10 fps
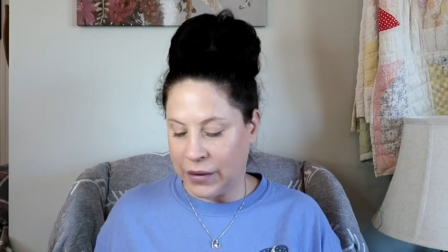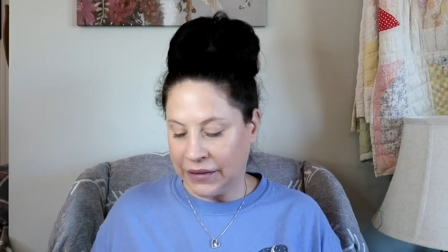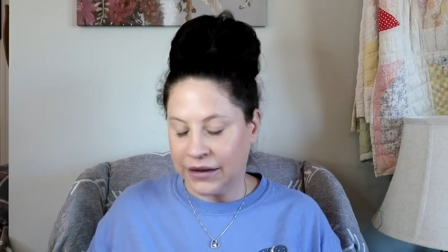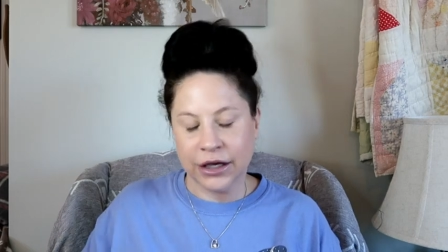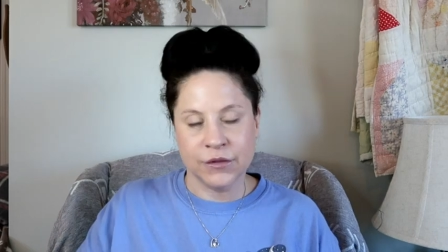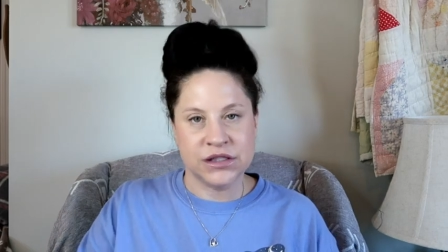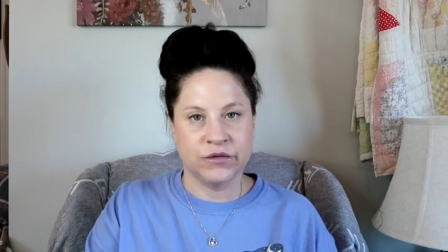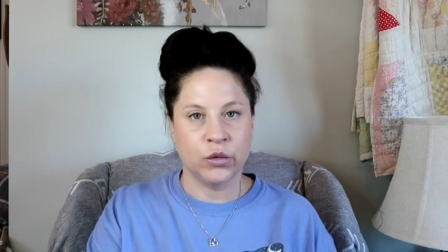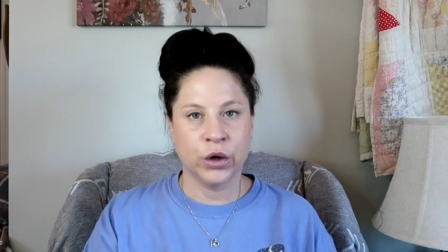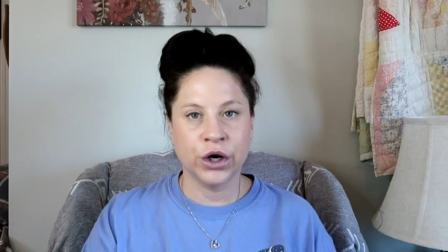Back then it was
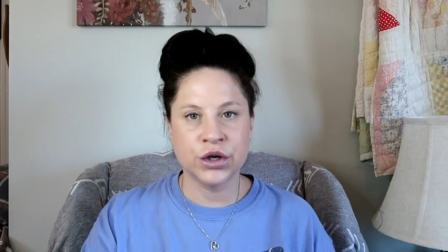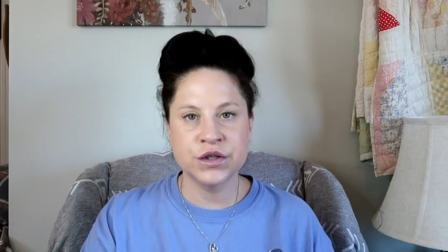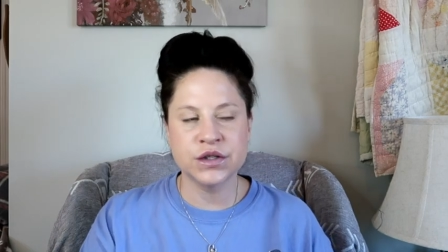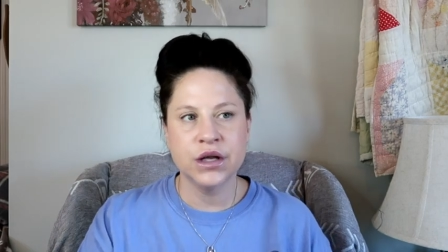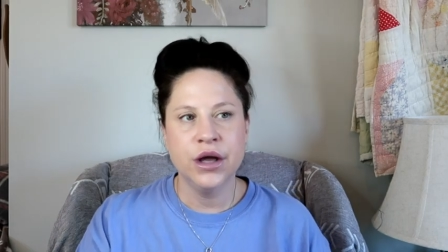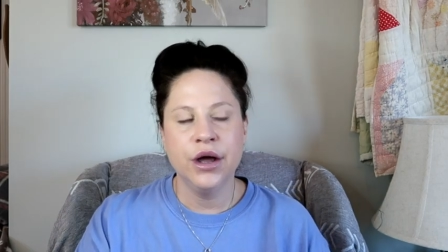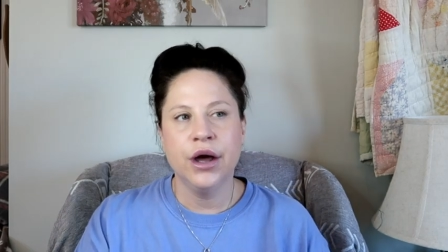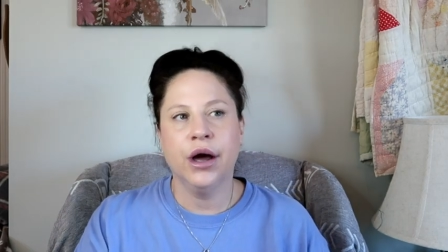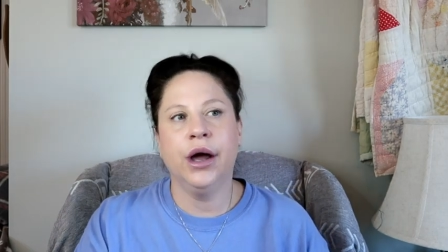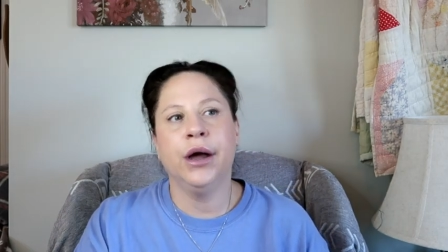even worse.
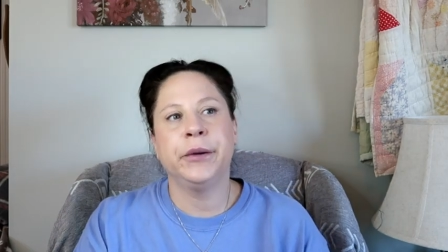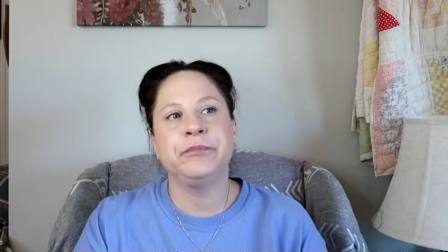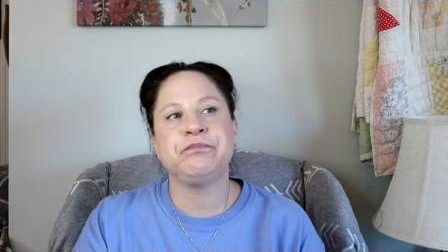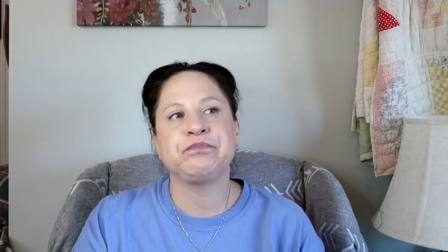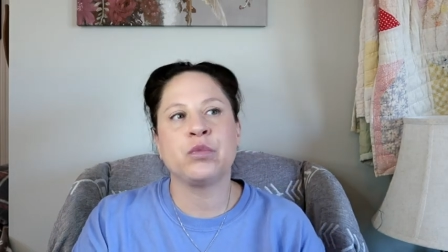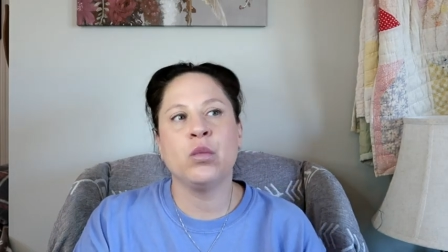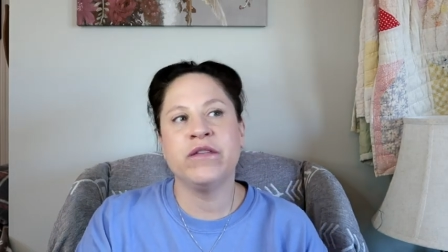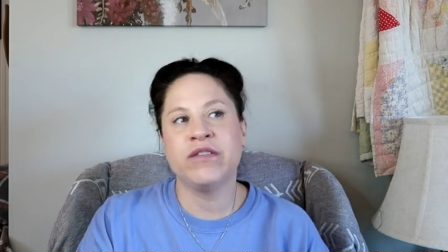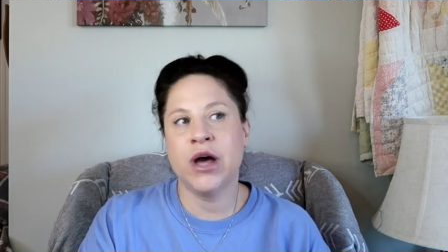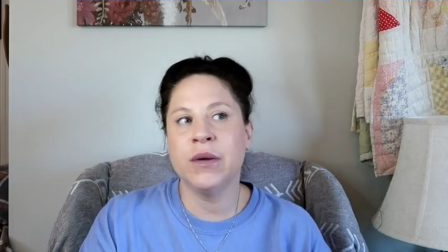Um,
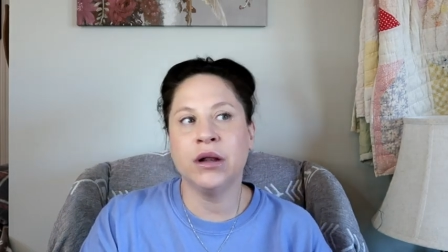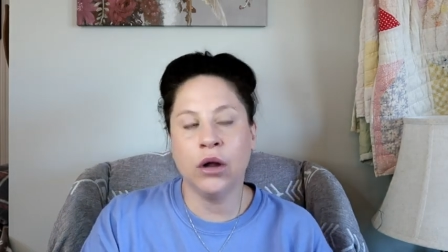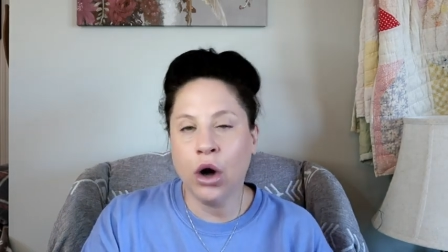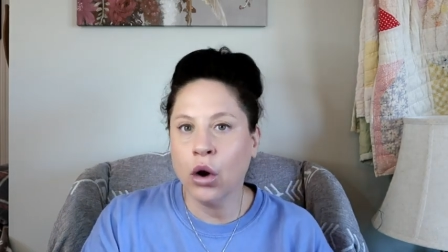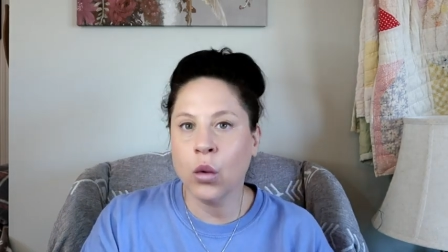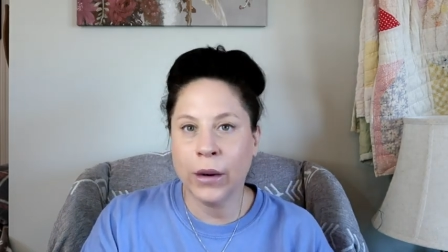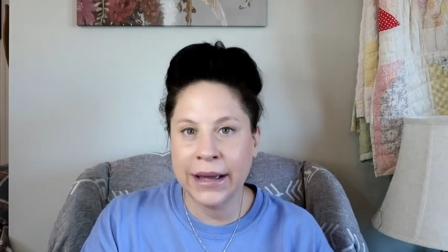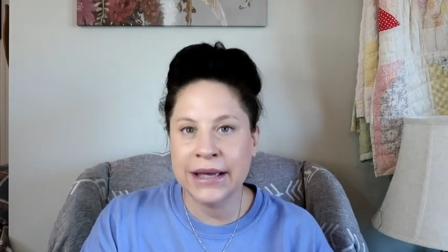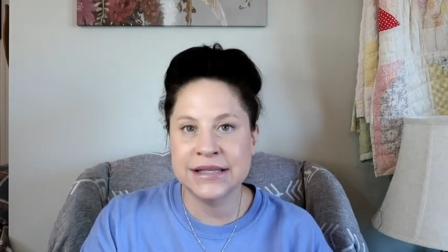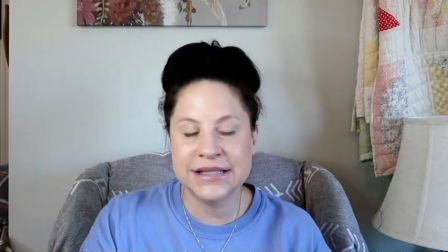we've come a long
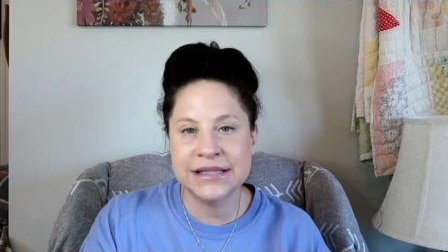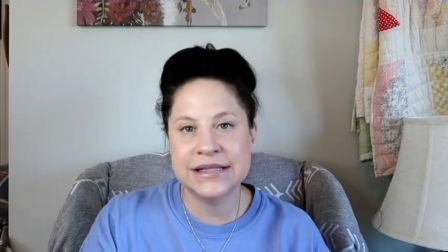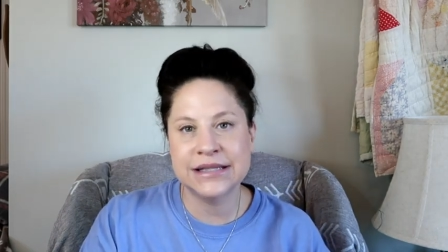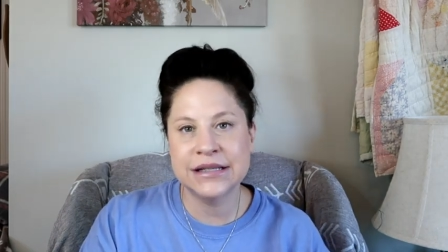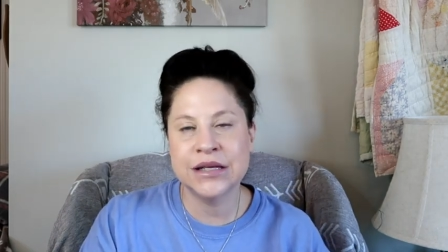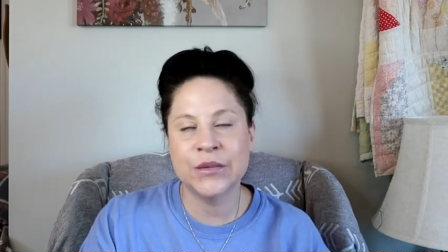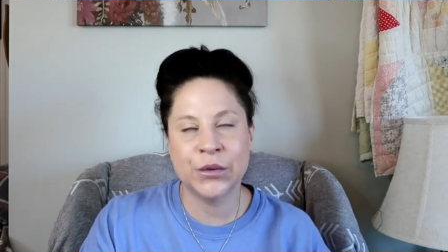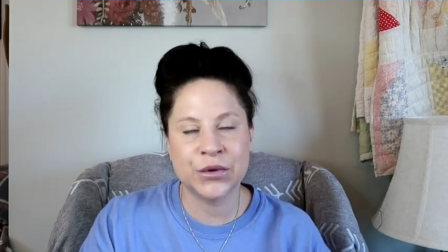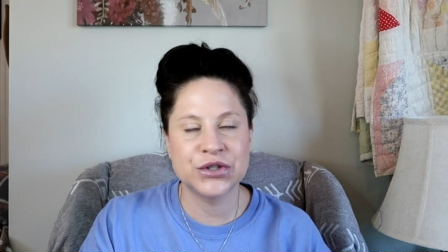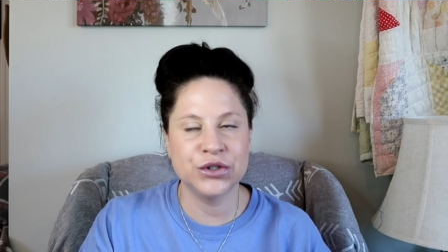way since then,
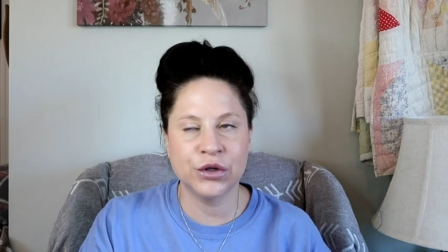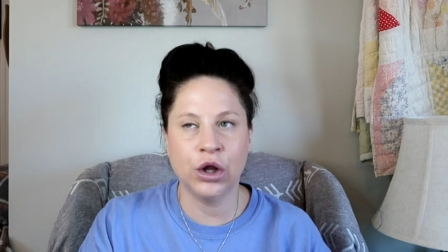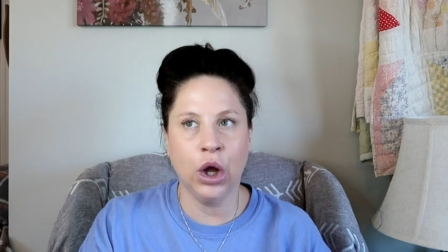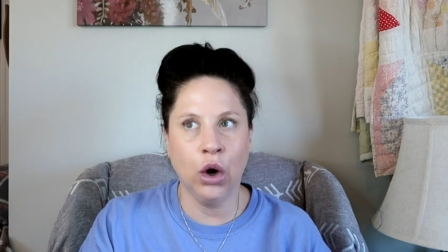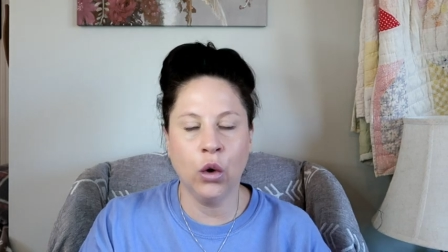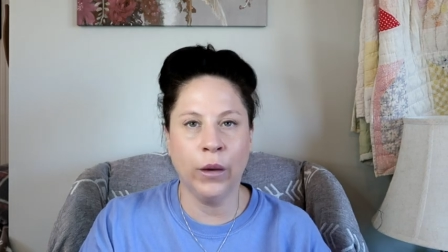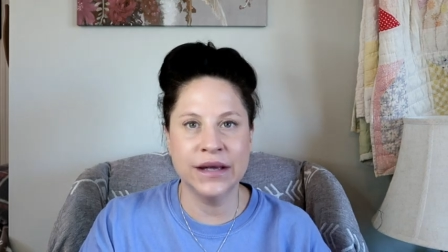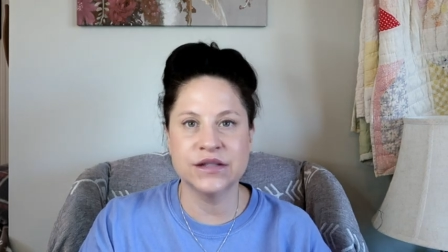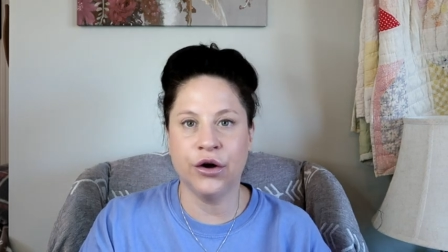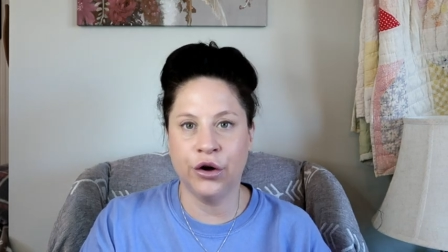but we're still a long
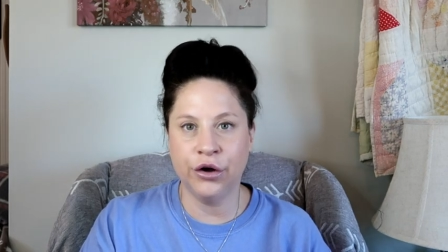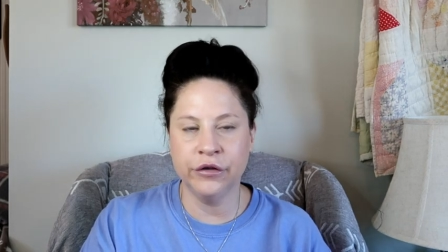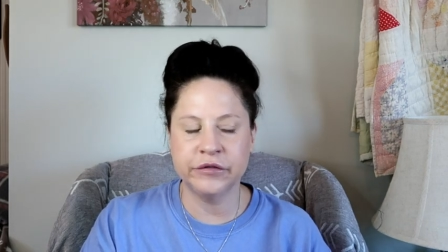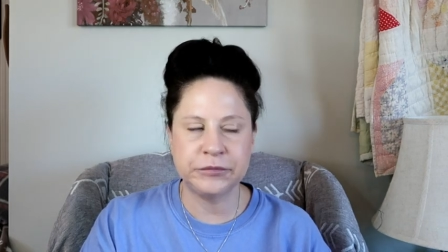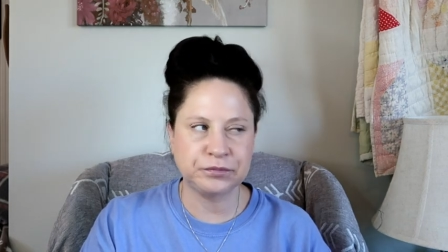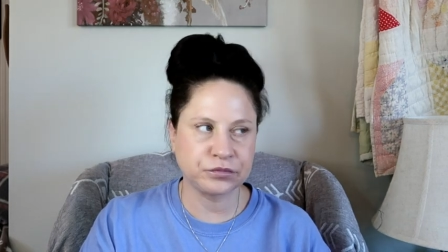ways off.